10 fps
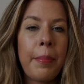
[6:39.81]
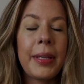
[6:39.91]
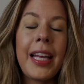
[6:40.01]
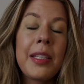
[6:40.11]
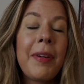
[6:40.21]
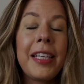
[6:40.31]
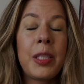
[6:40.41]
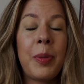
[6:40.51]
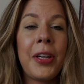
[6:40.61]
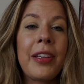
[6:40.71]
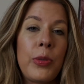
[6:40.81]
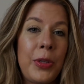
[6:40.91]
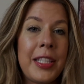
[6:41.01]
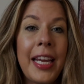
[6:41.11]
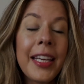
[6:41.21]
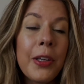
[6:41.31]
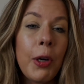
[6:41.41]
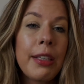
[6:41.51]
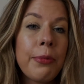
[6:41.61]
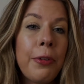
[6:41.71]
But that's my experience with taking
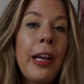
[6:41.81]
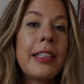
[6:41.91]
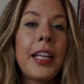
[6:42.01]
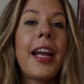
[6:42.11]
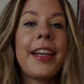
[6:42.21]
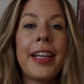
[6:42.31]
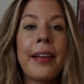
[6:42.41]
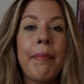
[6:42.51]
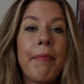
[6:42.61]
Kratom for anxiety.